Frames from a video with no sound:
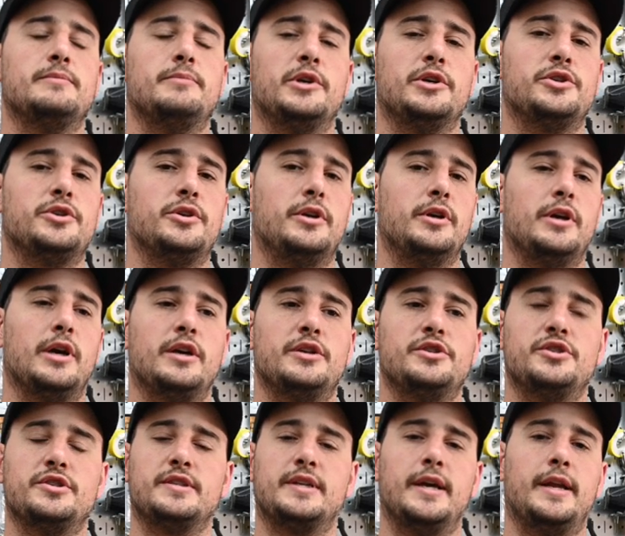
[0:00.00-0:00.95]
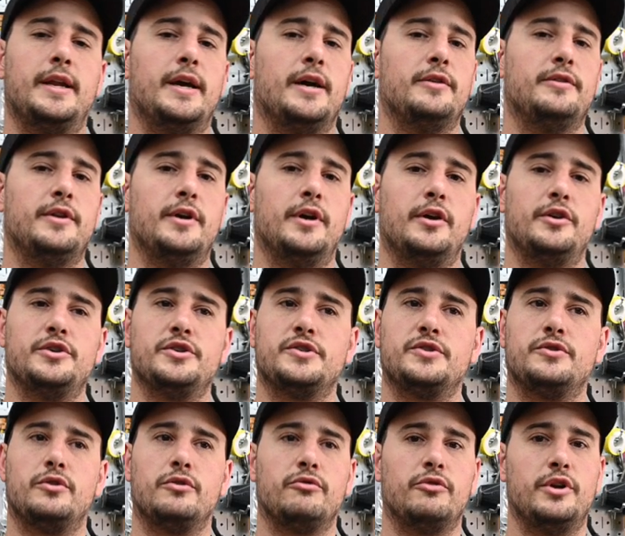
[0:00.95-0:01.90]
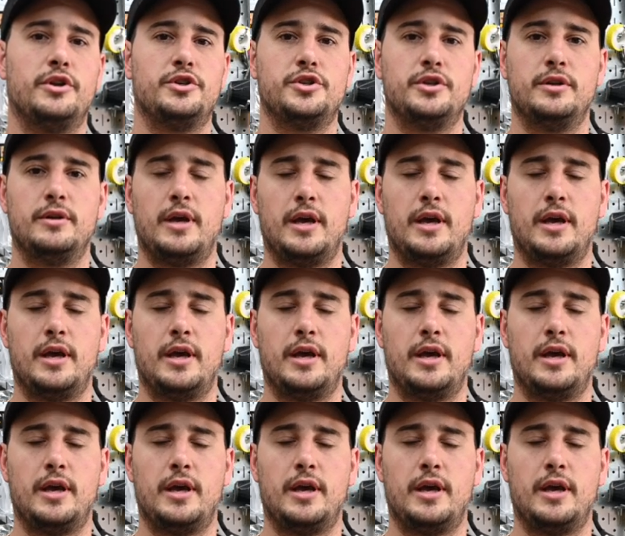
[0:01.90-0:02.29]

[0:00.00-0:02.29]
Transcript: Make sure you guys just get out there, just start wrenching,